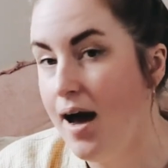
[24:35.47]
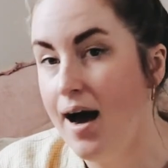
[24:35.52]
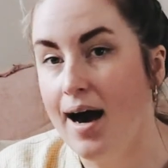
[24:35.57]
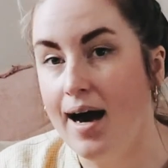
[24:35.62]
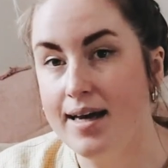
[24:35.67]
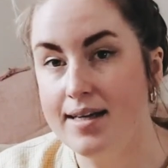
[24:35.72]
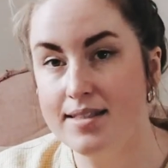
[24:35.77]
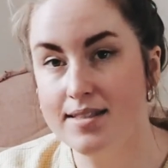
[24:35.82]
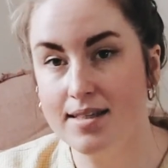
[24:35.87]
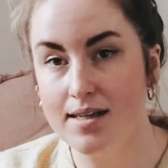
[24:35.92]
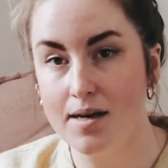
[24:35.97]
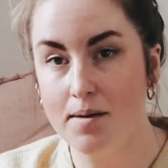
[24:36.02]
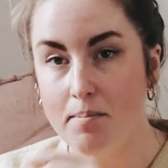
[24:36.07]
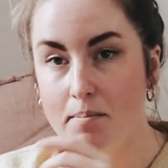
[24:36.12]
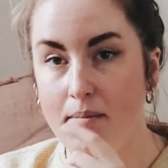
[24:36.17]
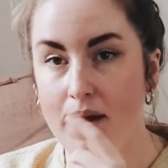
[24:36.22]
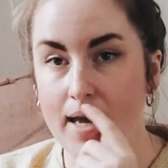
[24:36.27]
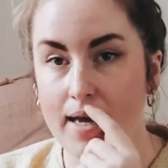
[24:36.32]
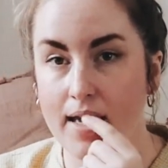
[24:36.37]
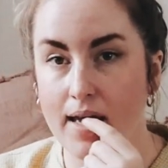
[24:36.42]
I ended up
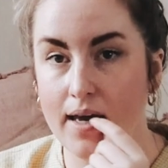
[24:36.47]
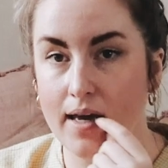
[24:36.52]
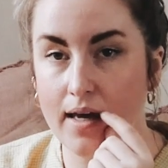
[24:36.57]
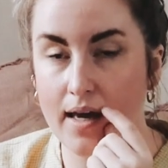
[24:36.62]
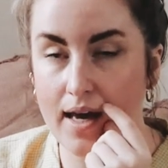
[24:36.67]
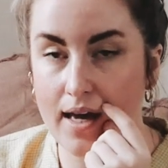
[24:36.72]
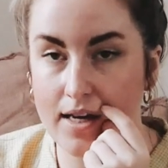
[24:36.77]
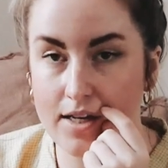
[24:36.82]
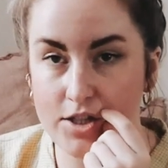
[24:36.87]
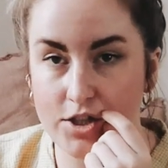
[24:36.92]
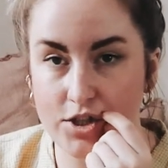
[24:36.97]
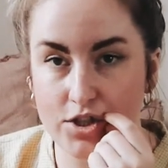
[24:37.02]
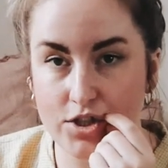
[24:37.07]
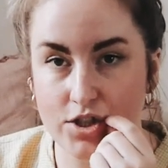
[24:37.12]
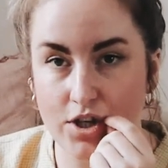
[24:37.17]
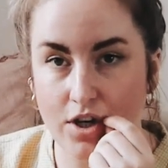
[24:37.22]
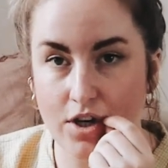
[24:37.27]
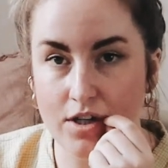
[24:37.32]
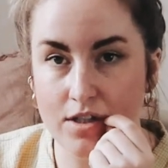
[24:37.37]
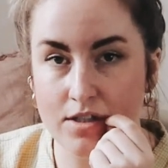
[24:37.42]
making a
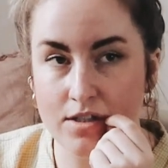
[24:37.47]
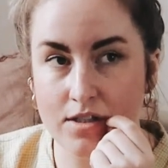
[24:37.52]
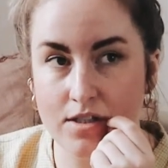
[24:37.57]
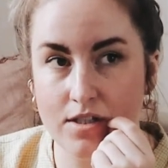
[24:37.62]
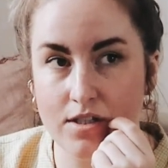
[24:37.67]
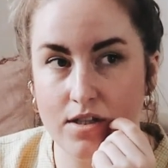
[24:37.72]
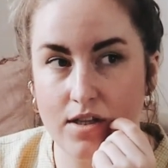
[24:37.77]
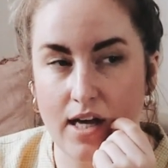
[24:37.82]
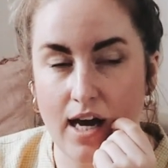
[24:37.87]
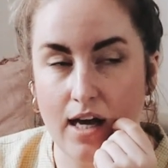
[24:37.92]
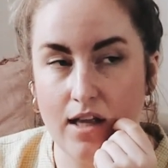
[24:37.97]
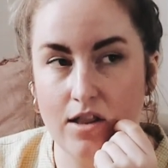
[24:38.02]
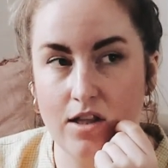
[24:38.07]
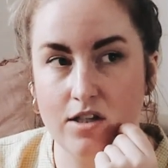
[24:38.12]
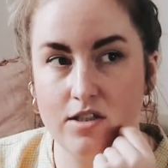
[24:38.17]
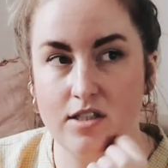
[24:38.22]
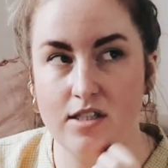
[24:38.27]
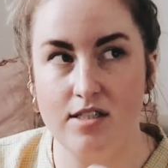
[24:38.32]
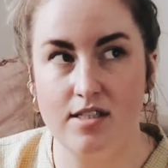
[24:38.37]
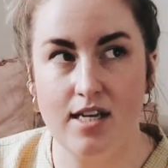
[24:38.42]
shirt that
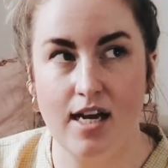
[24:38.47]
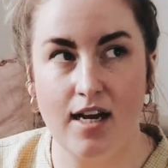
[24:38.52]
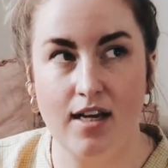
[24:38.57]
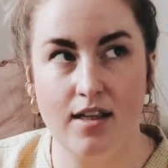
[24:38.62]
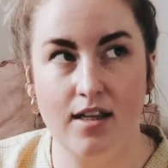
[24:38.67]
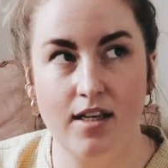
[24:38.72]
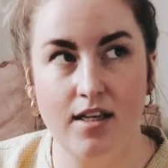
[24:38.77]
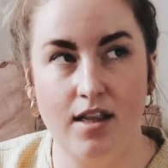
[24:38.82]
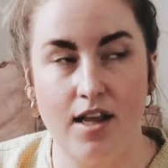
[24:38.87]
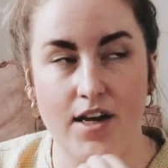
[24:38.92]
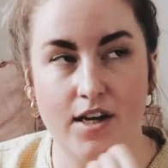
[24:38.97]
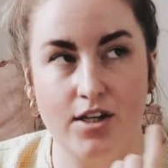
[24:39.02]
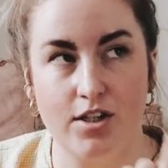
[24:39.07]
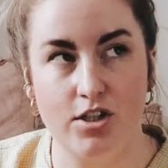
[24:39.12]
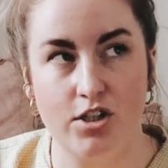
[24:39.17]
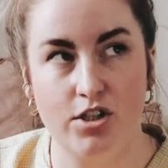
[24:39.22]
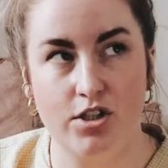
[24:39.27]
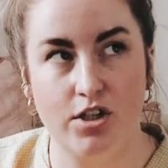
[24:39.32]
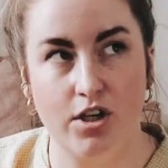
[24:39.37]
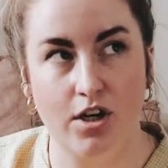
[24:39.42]
looked exactly like a
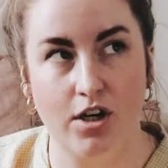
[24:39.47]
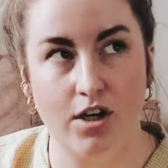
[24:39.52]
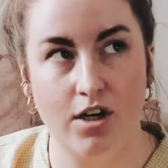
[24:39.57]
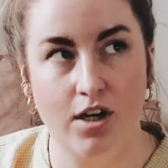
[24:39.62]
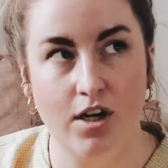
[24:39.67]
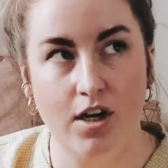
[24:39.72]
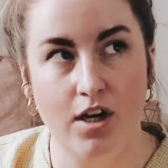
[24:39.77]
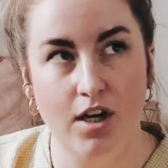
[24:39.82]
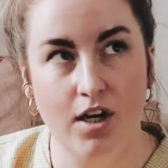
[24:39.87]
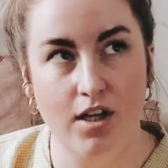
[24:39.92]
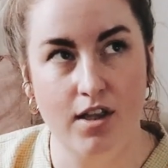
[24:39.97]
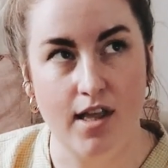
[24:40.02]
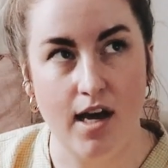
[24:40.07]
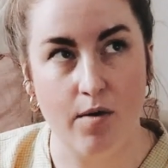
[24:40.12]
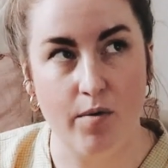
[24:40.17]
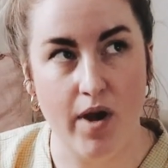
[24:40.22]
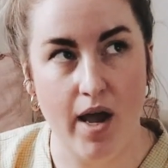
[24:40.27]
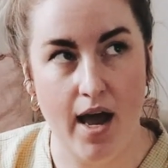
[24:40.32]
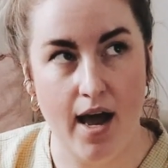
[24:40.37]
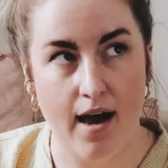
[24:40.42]
shirt that
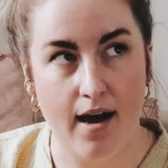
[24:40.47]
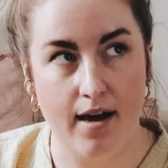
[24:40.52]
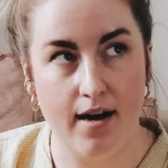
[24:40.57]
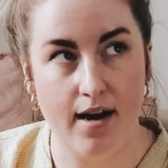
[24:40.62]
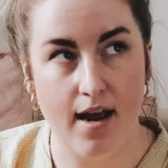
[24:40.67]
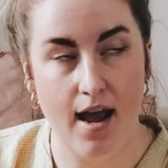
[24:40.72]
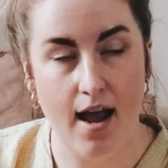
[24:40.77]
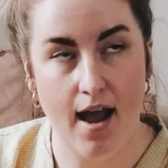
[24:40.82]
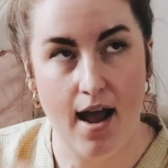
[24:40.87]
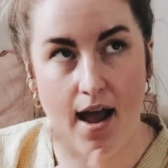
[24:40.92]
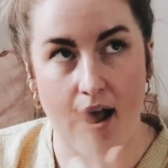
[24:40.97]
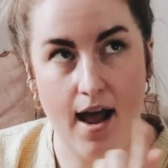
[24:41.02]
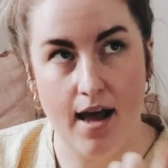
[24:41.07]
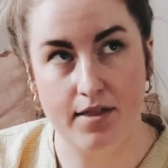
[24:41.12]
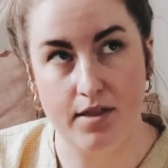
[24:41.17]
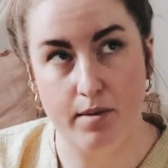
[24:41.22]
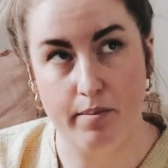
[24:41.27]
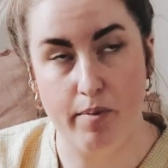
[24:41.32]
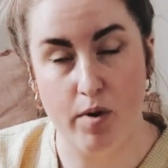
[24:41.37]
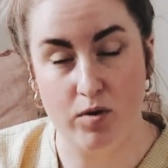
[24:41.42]
we had at
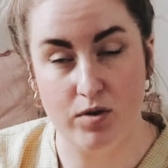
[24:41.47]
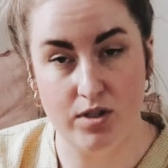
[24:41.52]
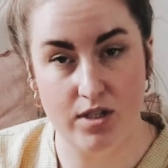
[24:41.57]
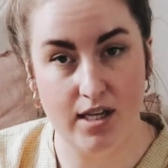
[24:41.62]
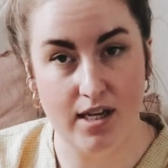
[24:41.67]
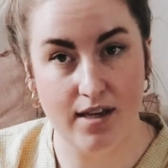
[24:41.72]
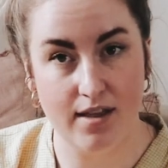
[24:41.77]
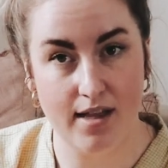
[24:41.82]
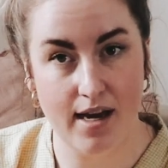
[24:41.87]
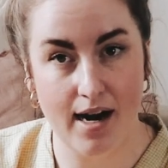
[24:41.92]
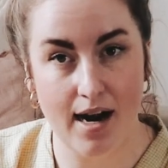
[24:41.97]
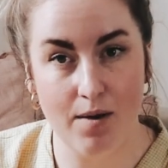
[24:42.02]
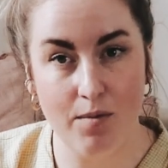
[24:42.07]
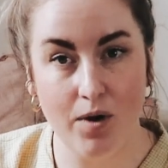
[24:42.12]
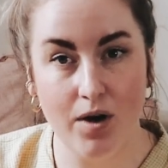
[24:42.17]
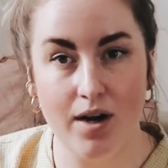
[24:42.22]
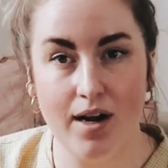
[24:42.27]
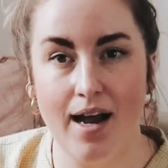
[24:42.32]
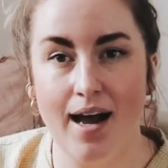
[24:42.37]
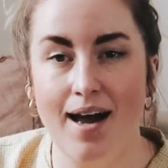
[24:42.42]
the boutique that I
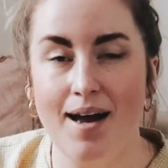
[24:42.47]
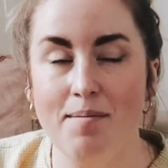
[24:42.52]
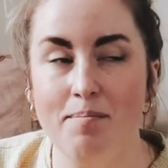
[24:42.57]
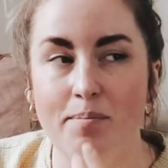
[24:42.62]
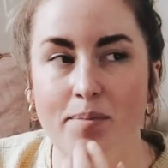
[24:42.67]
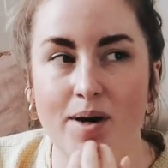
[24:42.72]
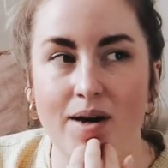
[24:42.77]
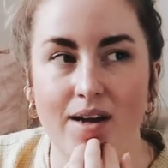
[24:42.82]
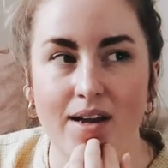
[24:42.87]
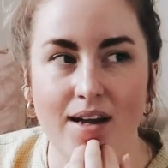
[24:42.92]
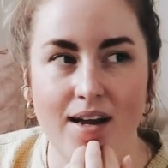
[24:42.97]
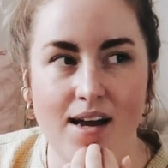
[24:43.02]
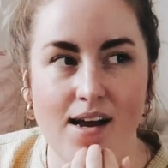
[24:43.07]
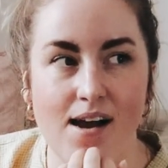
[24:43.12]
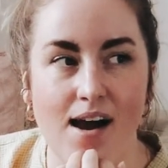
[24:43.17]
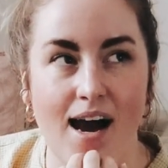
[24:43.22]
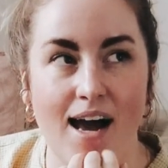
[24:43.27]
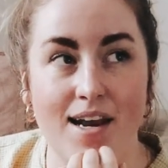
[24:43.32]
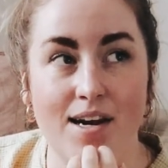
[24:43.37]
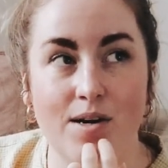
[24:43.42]
work at, but
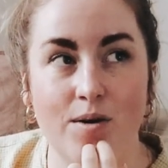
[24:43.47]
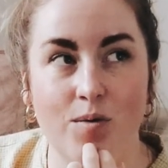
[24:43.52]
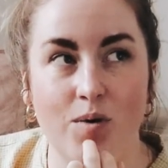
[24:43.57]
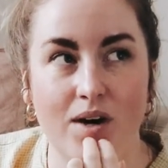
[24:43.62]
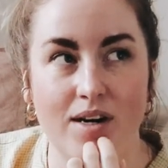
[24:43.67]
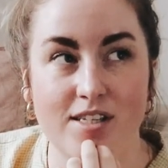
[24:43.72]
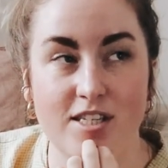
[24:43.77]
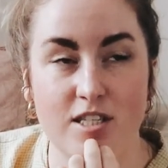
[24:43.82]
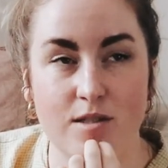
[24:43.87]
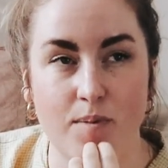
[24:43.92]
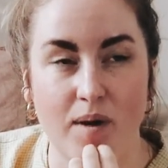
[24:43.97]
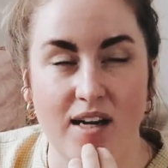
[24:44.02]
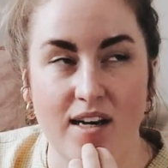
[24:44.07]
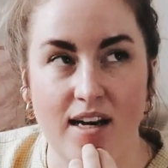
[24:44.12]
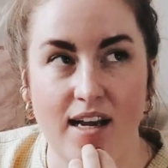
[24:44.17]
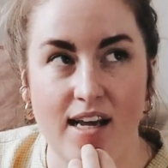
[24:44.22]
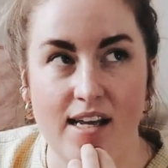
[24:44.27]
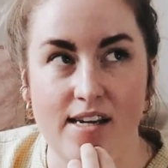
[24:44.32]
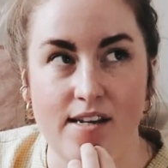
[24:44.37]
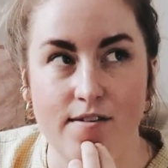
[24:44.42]
I didn't want to spend
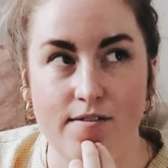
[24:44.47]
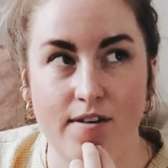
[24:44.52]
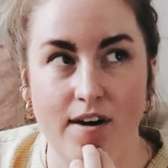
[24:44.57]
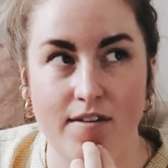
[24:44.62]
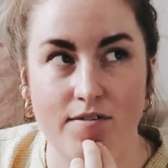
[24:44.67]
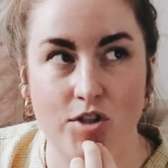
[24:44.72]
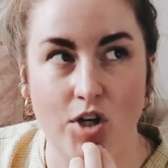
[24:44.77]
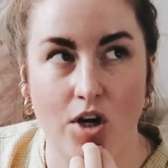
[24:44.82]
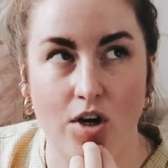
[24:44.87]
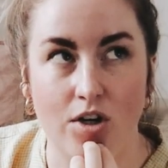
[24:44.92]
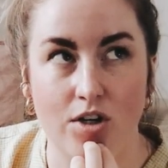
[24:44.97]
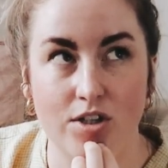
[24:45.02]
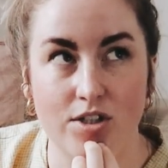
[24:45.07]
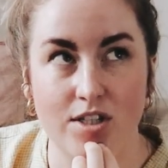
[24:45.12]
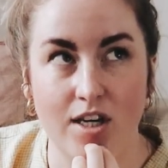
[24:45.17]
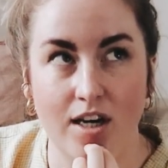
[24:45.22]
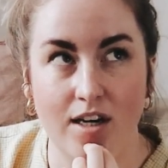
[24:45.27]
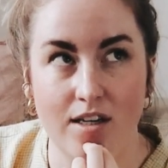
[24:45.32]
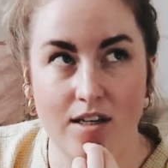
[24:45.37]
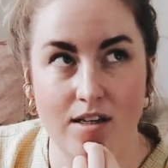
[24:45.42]

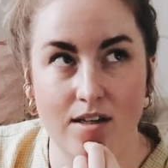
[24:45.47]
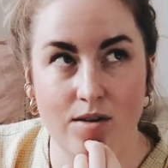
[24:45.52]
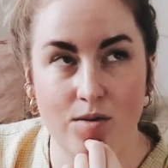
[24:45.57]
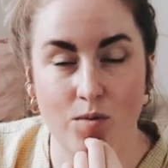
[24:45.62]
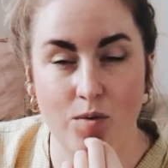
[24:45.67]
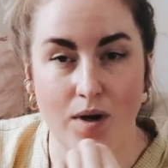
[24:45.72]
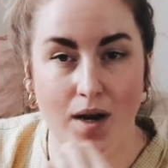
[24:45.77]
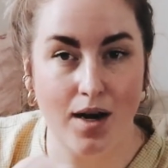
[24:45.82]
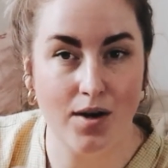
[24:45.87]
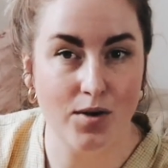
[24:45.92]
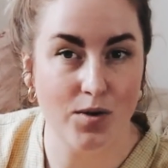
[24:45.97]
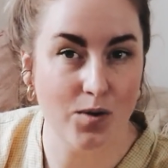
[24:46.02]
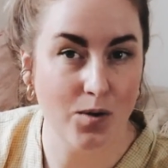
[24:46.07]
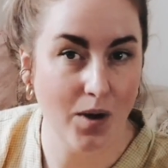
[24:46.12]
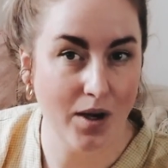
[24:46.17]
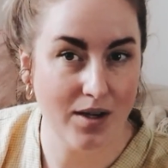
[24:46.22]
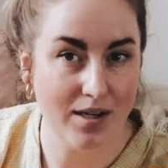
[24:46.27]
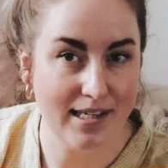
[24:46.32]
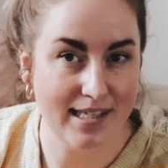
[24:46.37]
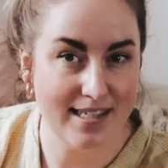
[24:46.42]
$85 on it when I knew
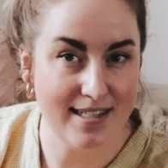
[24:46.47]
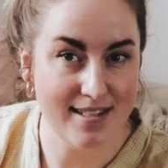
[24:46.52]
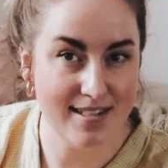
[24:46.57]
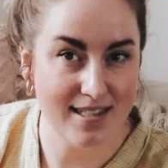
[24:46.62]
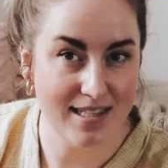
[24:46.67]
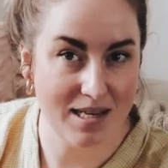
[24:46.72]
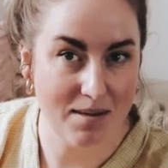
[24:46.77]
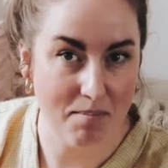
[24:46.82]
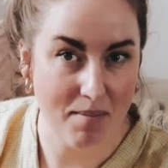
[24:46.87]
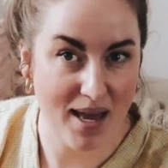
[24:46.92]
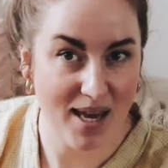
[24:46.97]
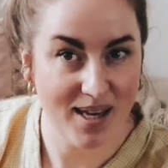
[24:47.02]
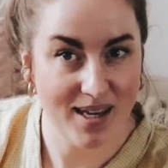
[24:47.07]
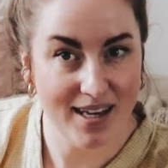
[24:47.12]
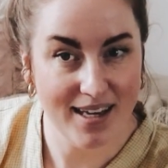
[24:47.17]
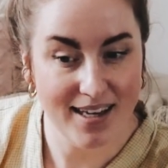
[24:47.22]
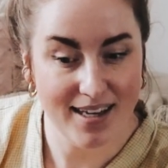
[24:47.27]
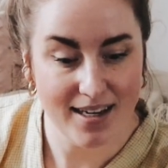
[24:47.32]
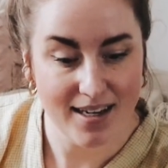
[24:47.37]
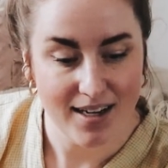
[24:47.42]
I could easily make
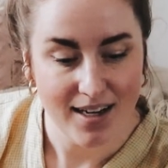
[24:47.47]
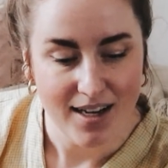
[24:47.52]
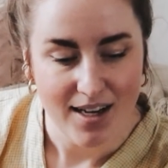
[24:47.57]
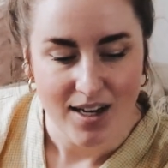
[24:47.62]
it.